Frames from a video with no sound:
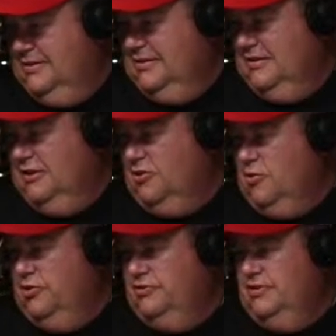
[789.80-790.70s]
and of
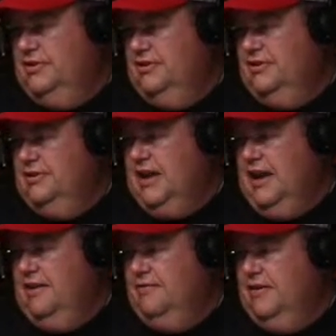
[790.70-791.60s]
course
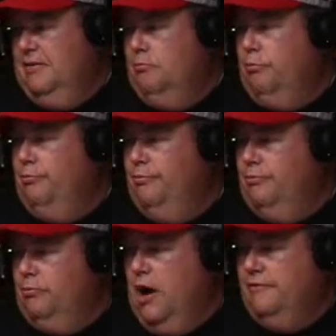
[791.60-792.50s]
Dave and
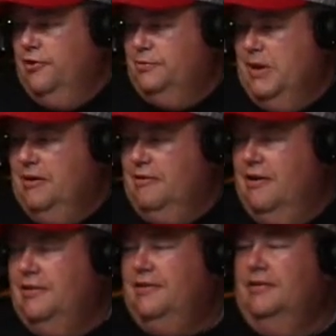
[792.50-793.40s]
Bravo's been
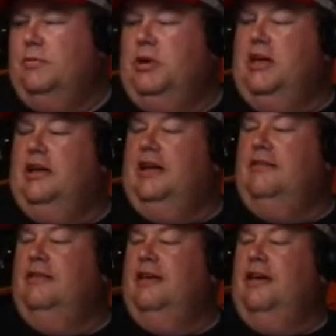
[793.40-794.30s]
on since the beginning.
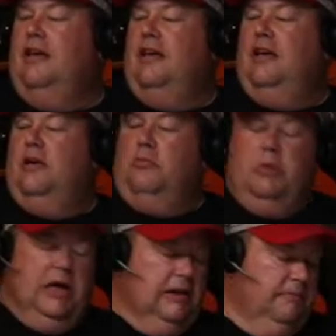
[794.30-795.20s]

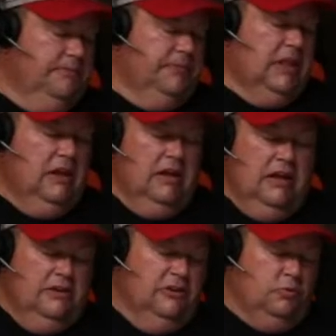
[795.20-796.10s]
But
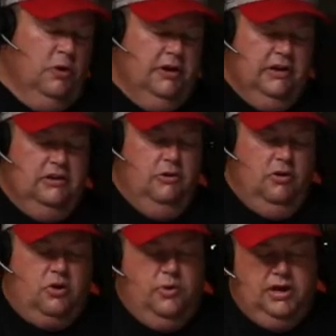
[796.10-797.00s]
just wanted to do a
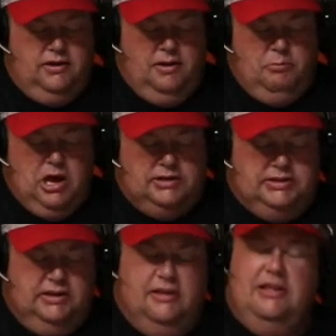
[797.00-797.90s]
quick
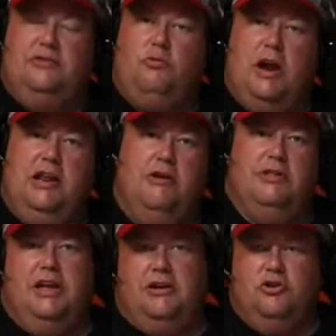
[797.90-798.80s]
unboxing of this
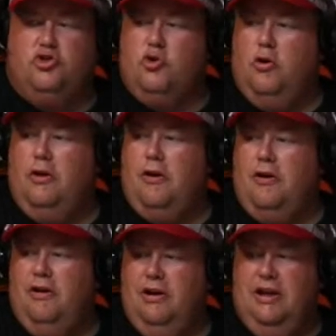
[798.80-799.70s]
RadioLink controller.
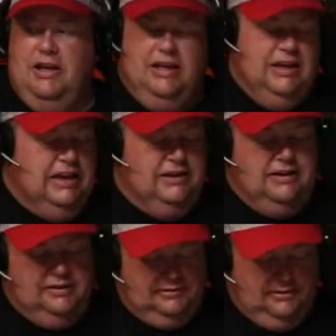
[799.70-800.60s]
It
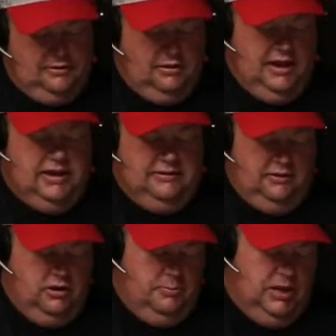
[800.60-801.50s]
does look like it's
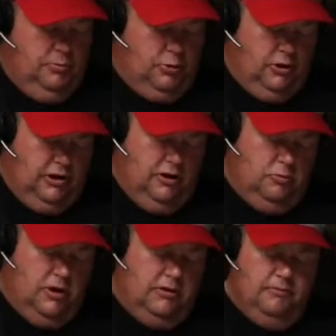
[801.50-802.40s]
going to be a pretty good
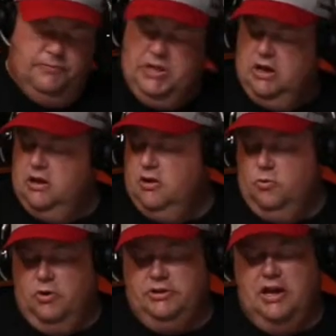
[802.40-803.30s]
one.
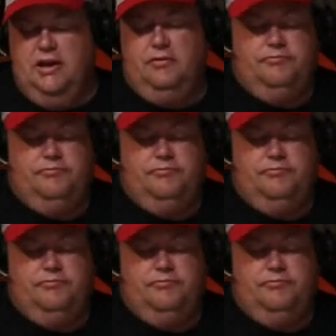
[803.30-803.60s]
One thing,